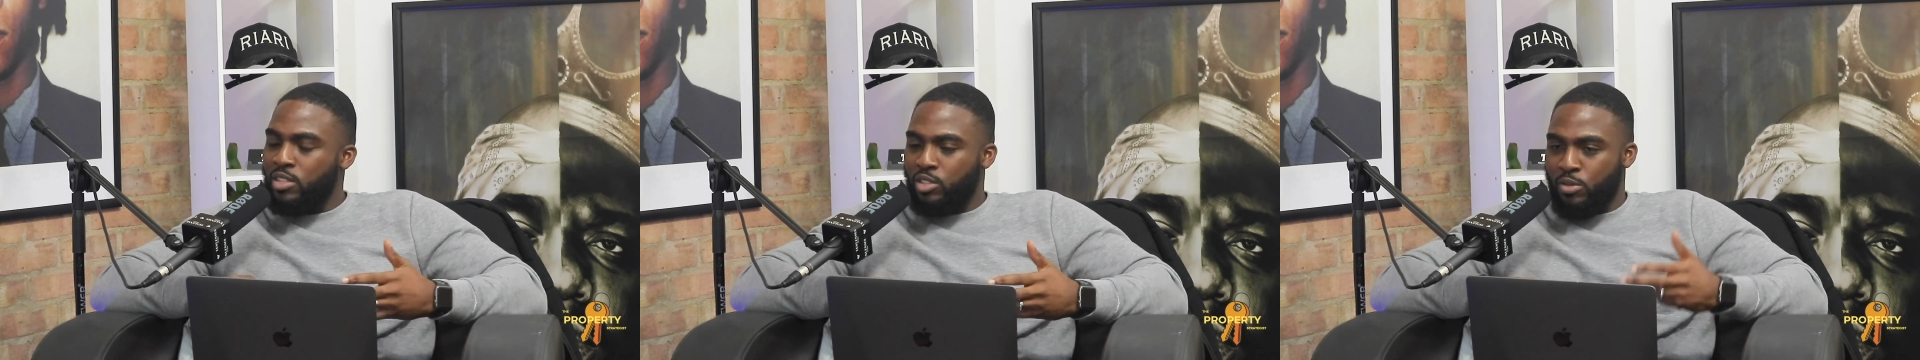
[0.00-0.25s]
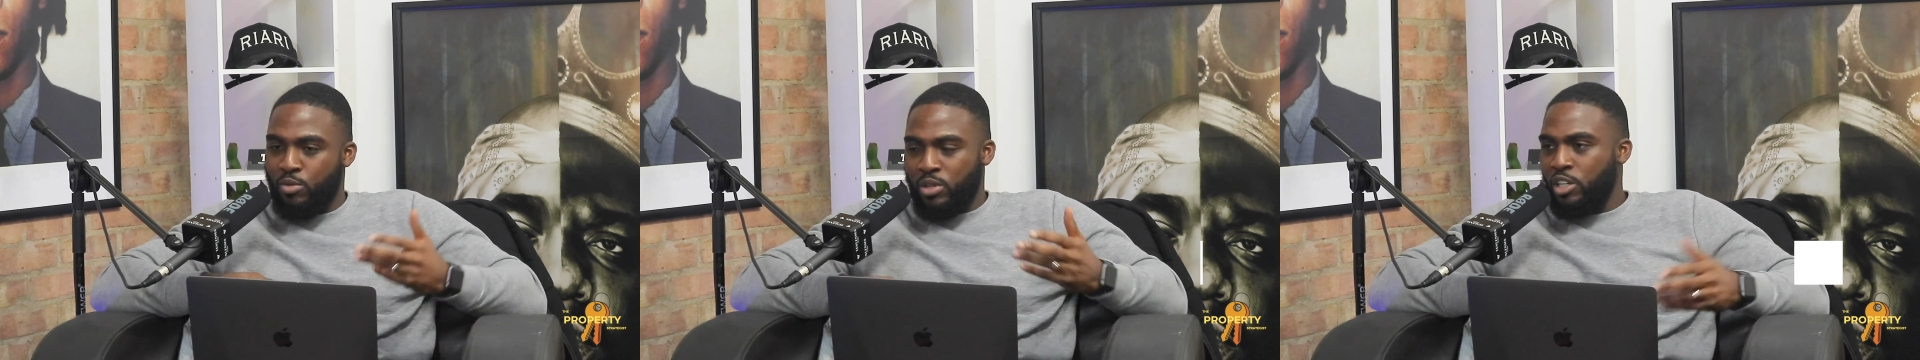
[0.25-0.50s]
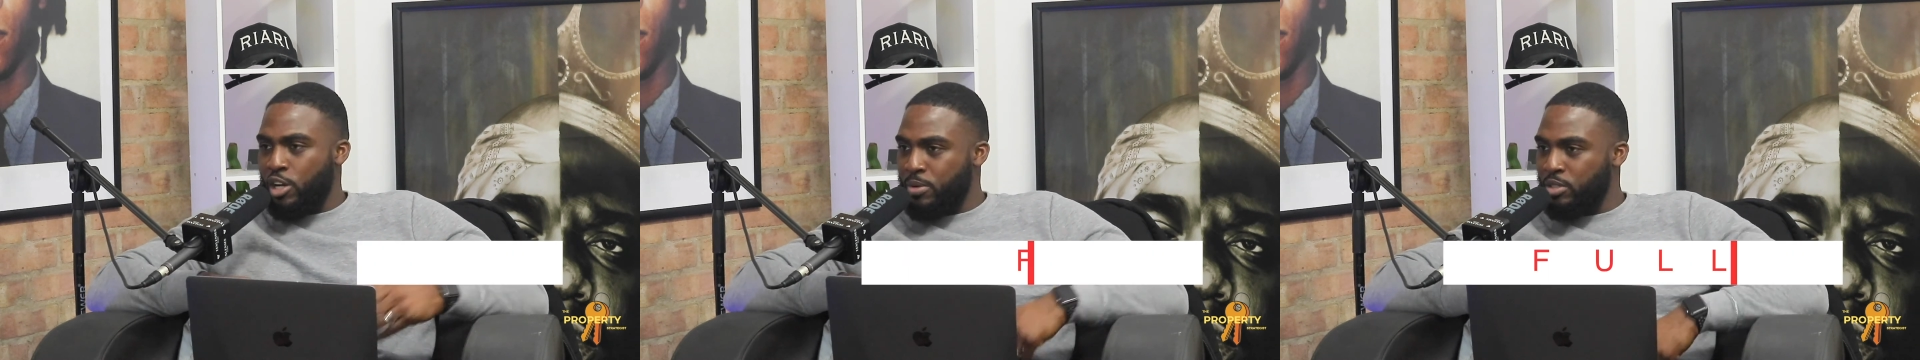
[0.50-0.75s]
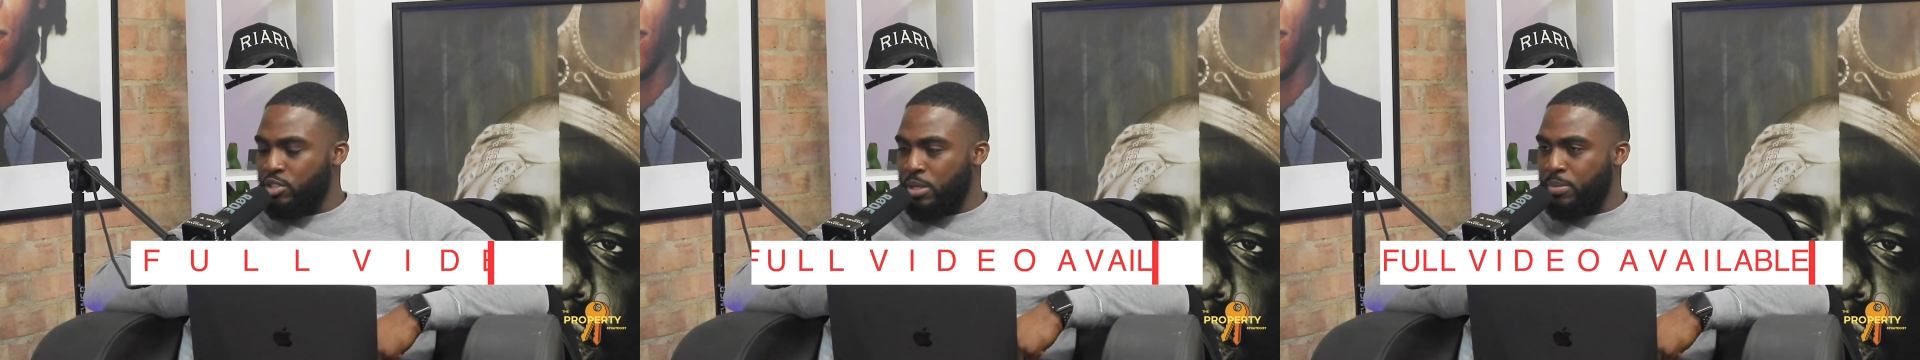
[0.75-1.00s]
So we want to go
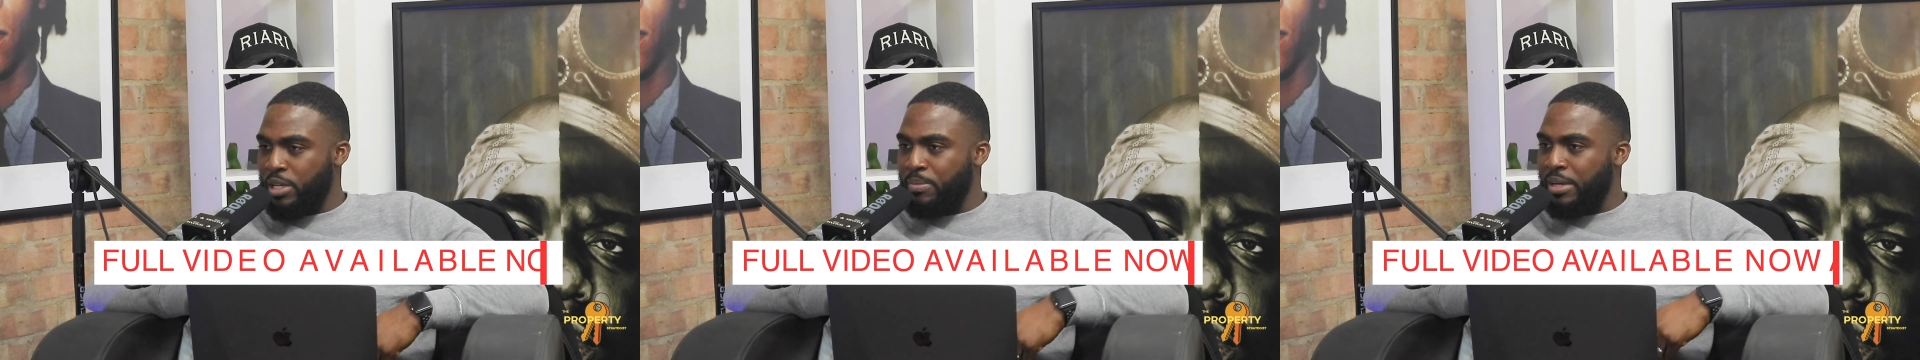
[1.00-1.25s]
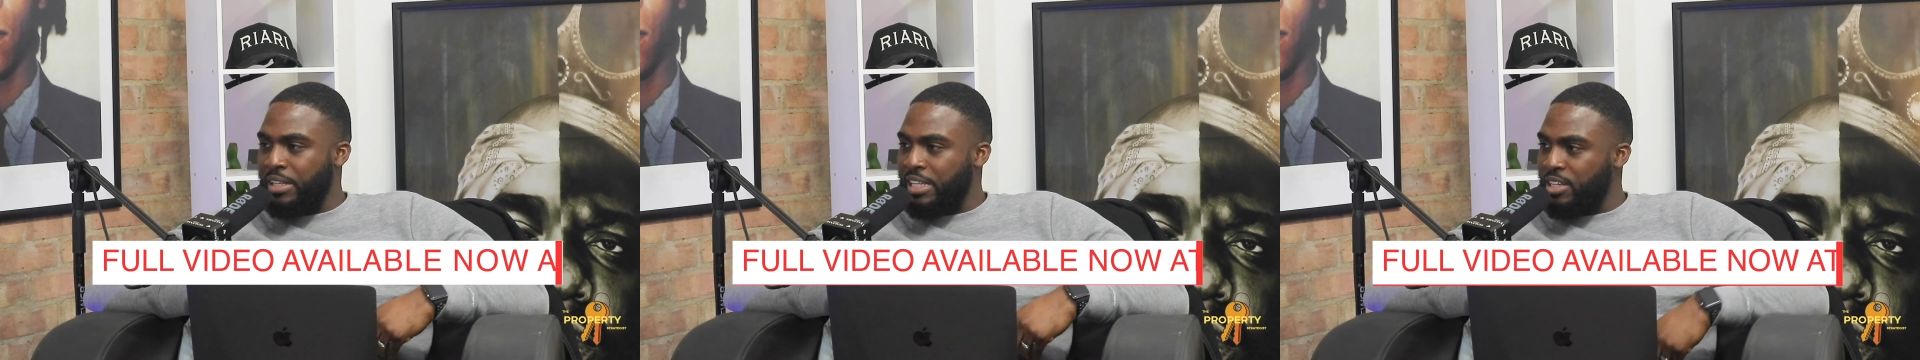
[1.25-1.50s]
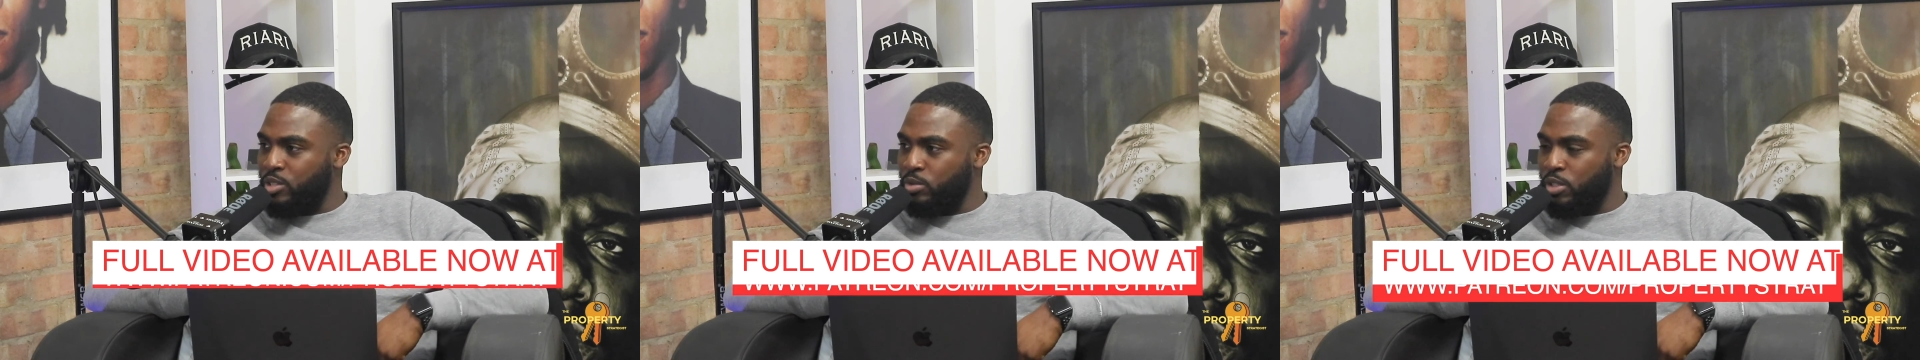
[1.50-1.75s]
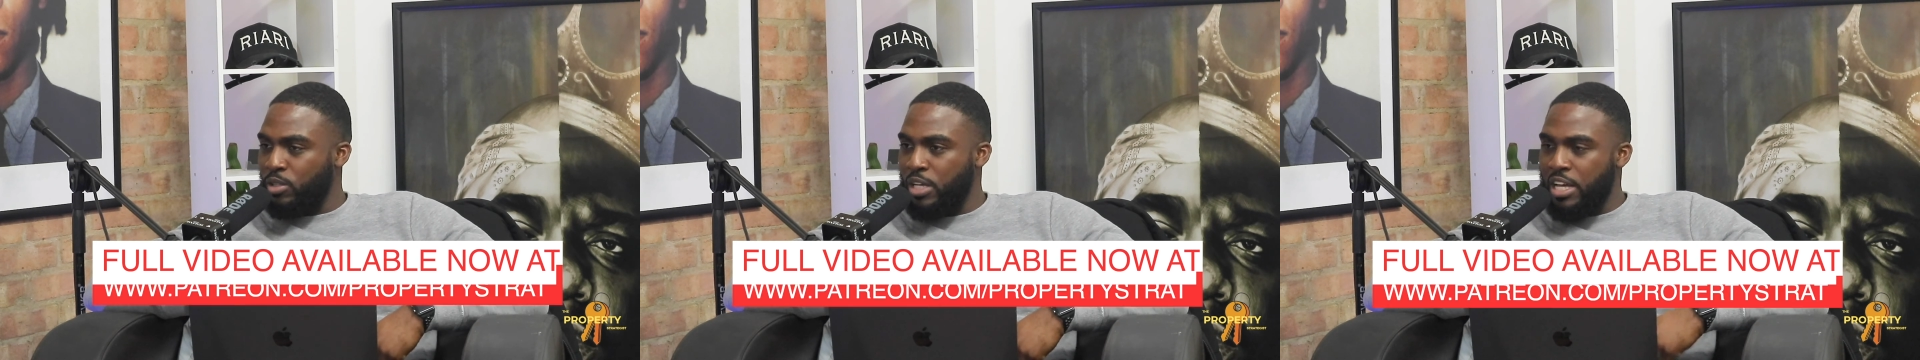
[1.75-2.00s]
into a bit about that as
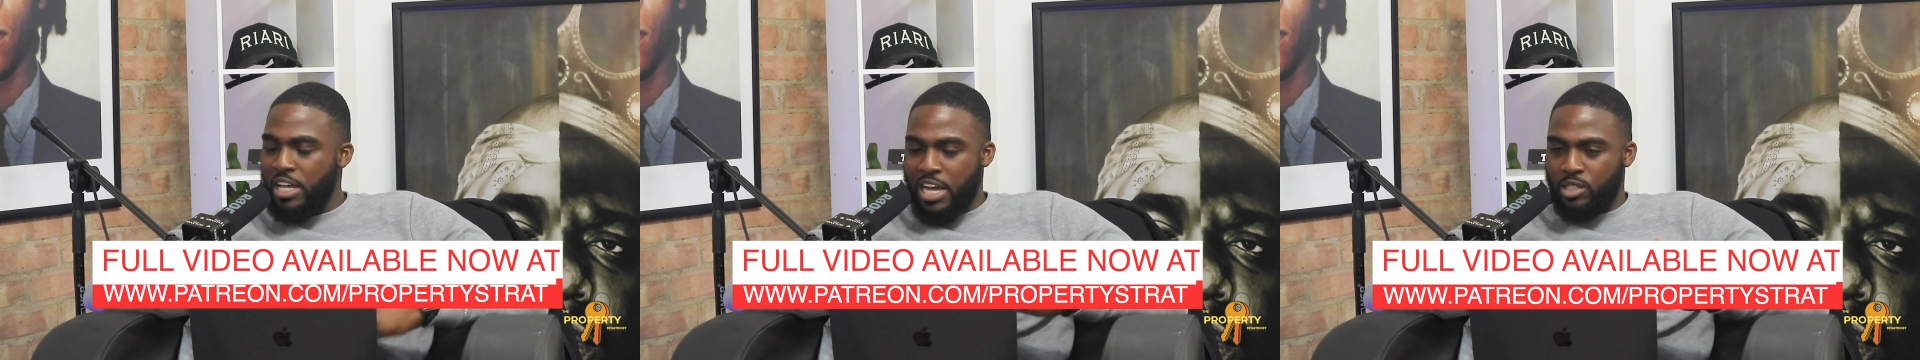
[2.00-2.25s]
well,